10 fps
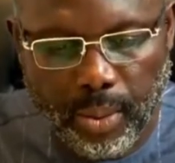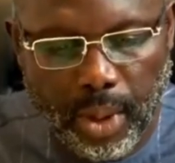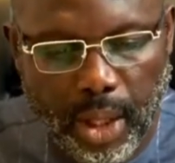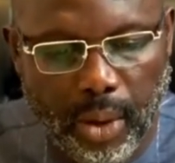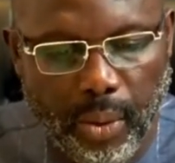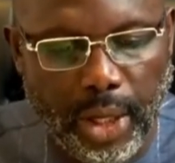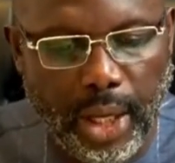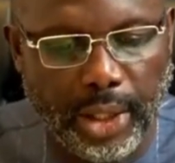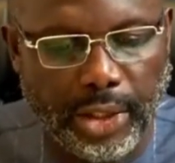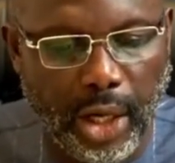and
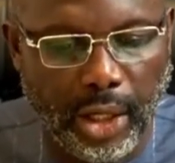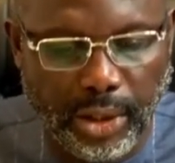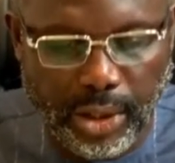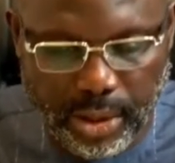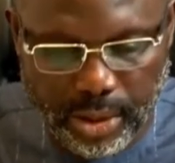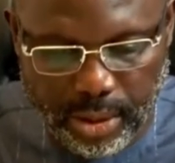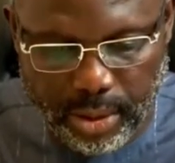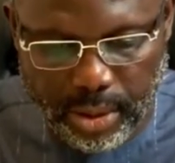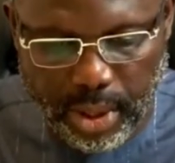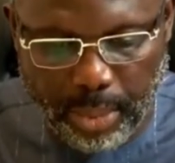readjust
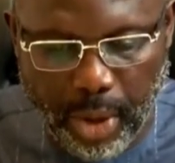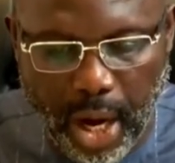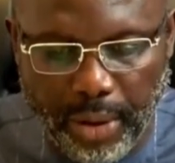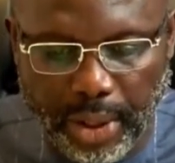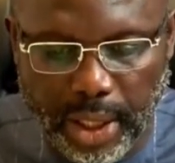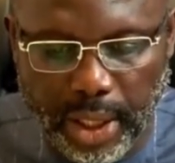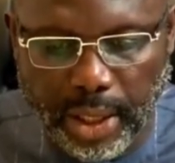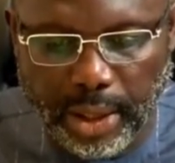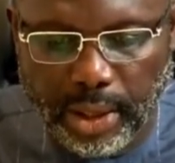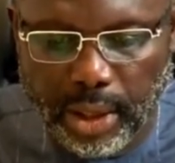the
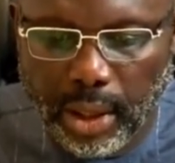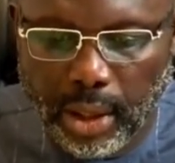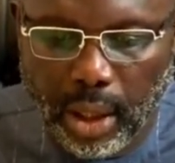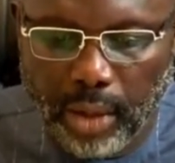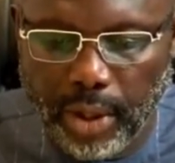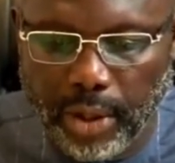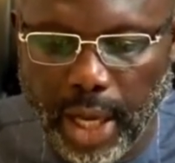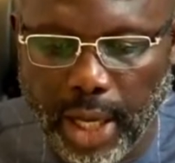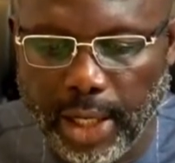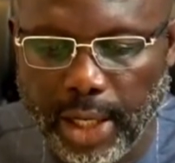priorities of the
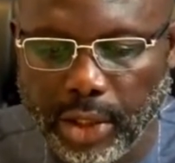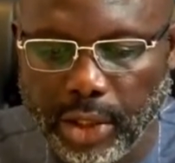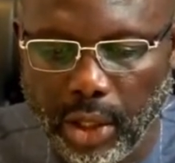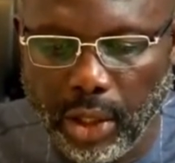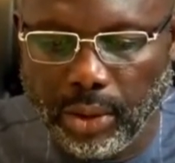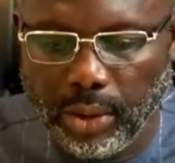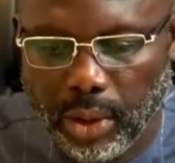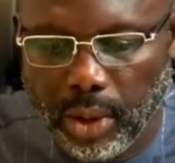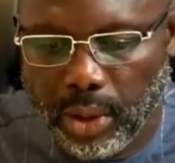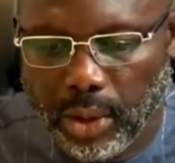United Nations
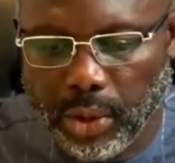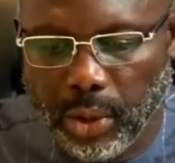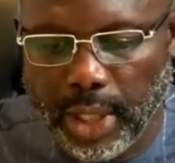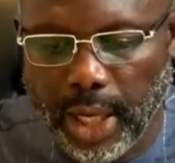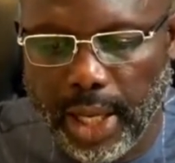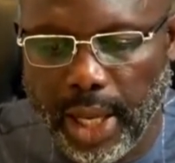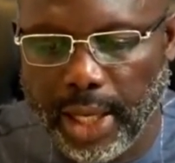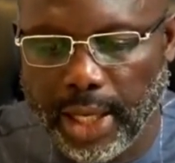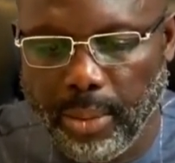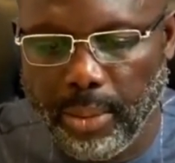so that
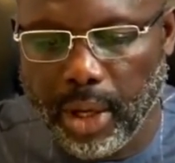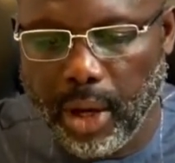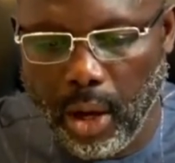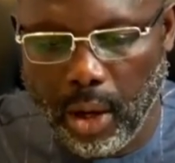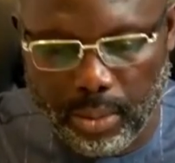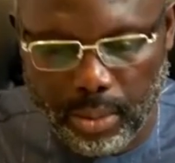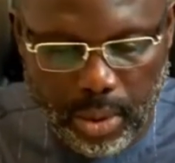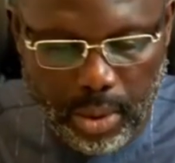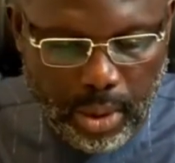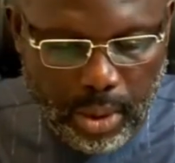it can become
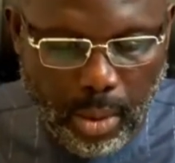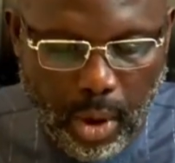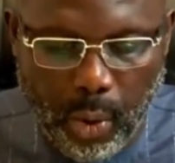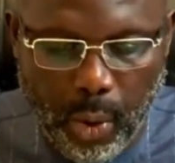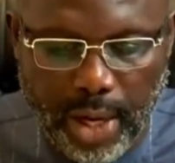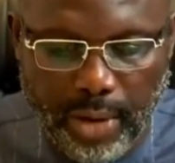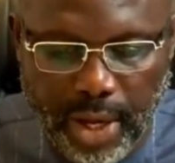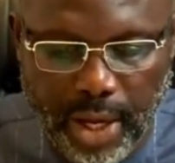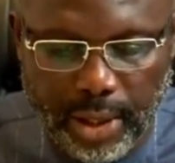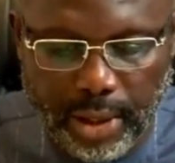more
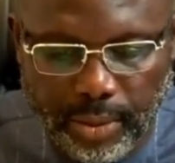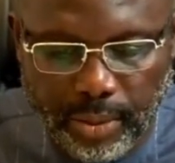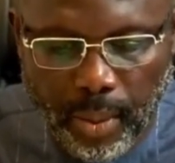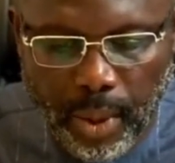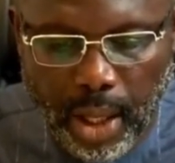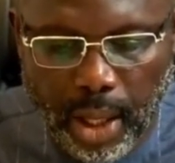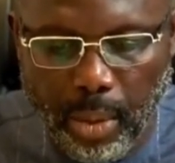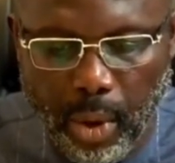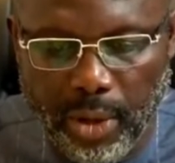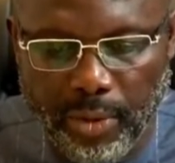relevant and
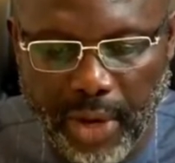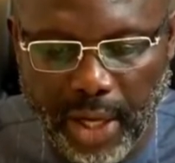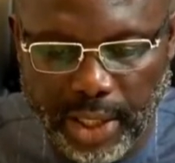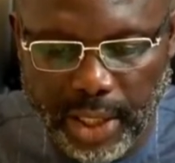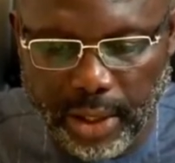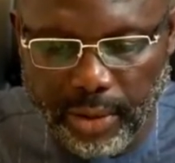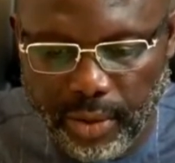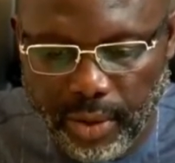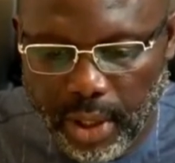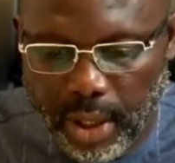more effective
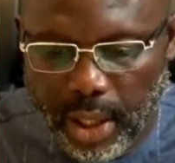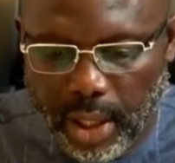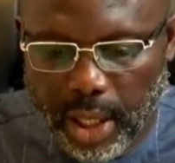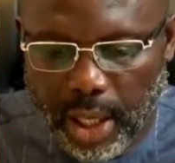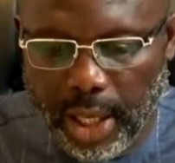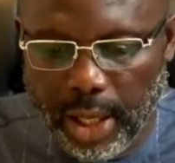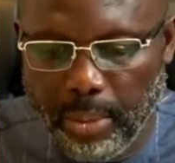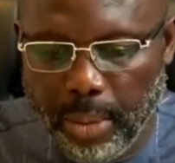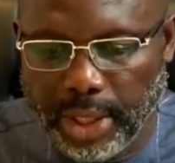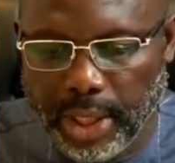in
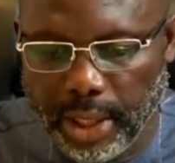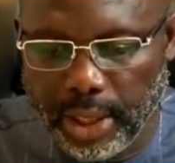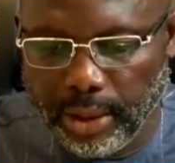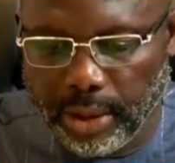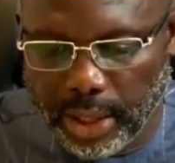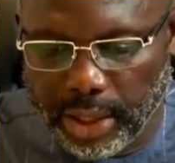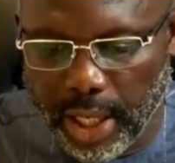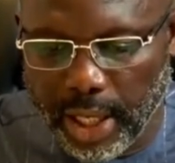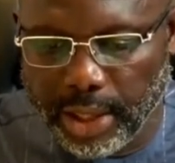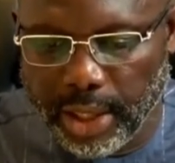meeting the
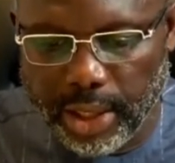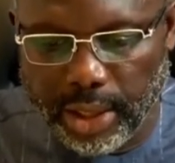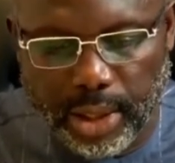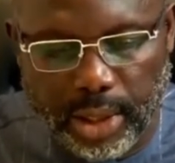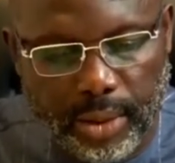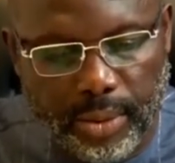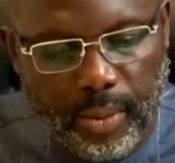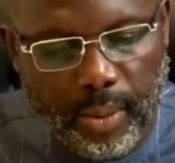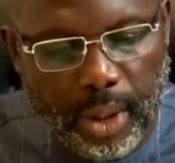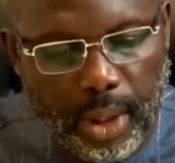challenges
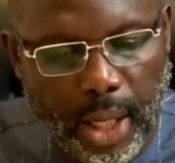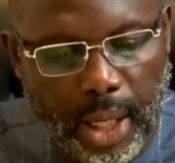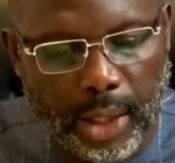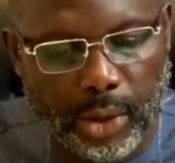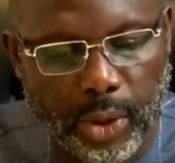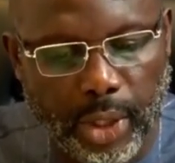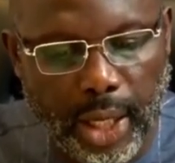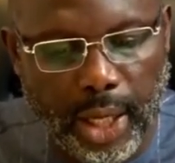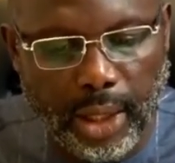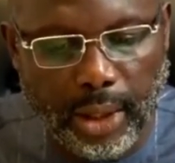that are
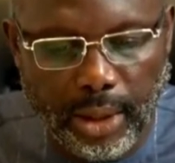today